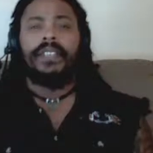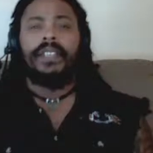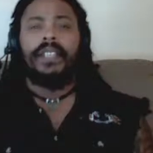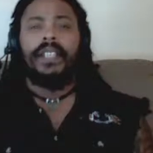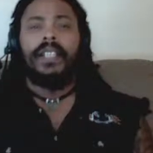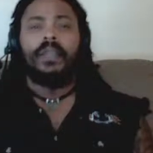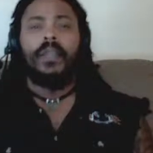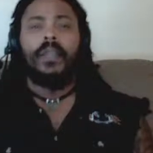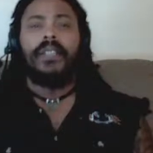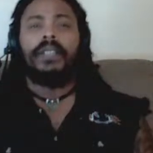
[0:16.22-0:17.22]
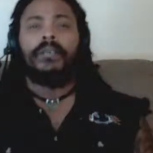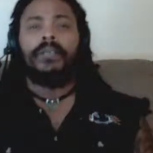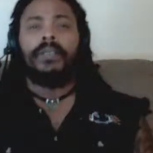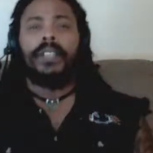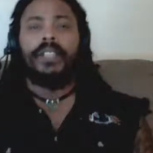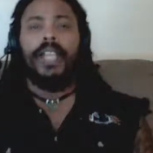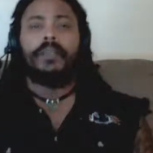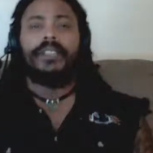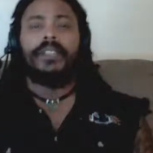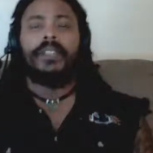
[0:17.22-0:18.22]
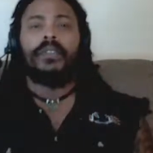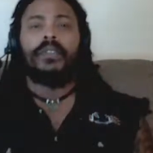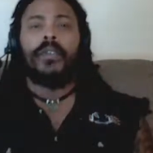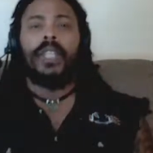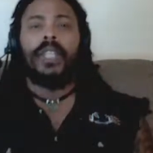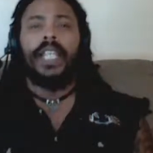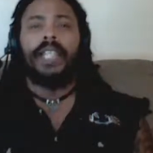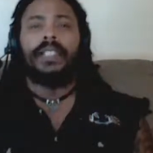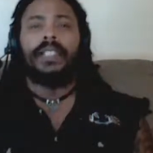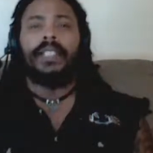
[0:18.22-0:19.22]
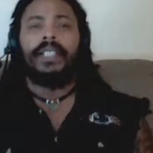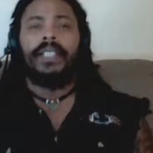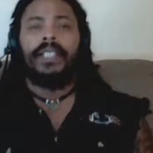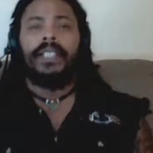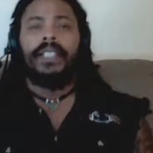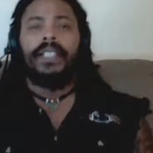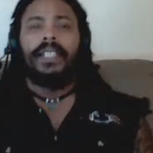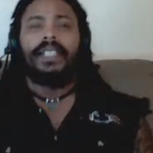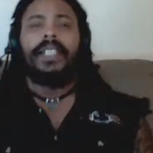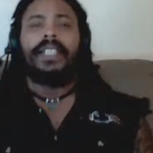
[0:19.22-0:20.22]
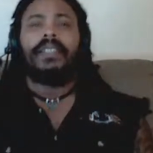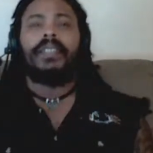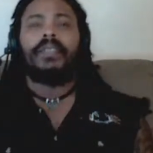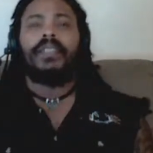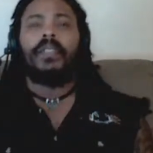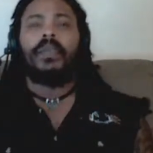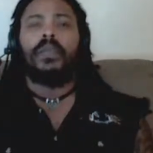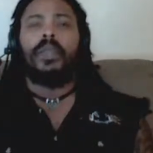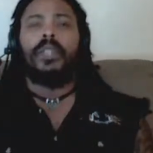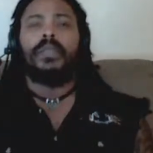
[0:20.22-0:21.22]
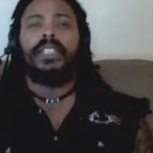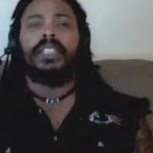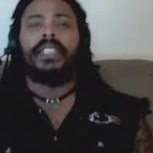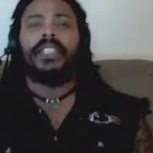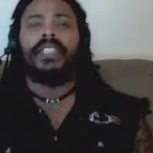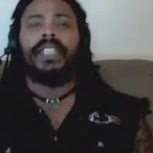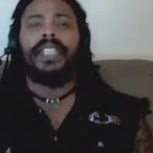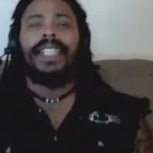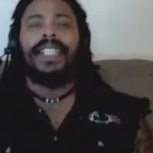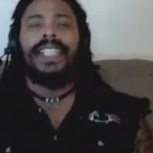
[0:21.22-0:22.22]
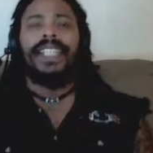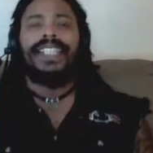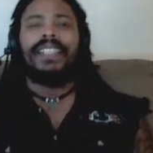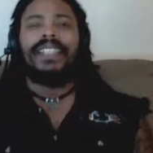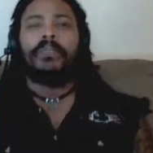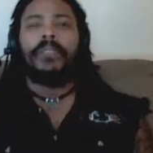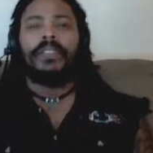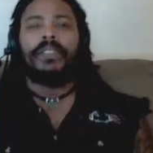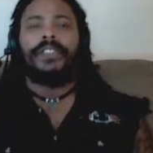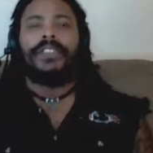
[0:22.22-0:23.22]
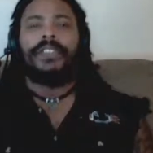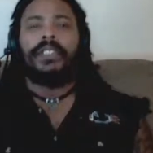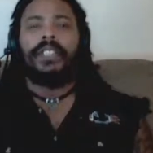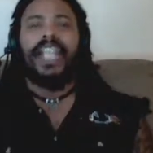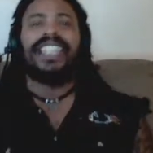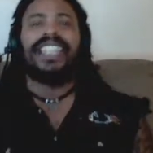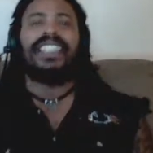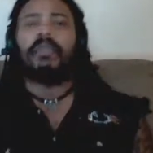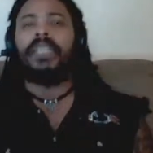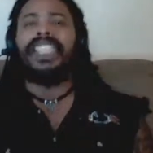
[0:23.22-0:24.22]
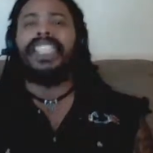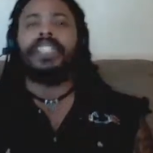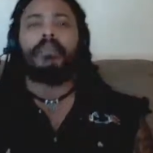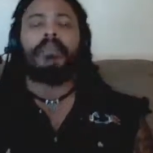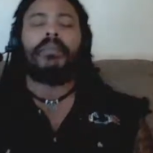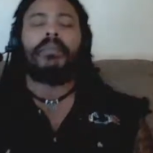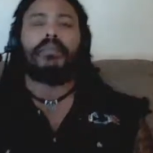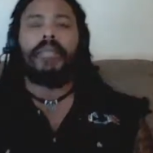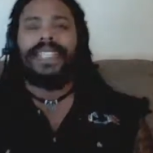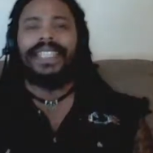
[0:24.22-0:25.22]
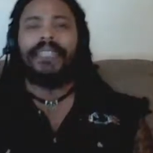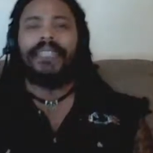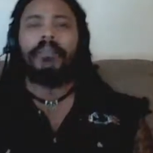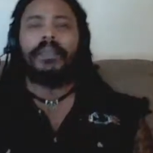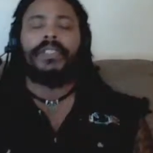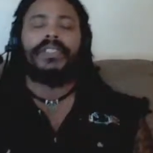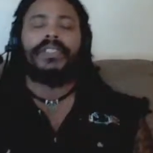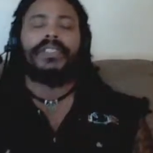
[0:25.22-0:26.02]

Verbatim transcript: and welcome to episode 48. In today's episode, we're going to be discussing symbols. Not symbolism, but symbols.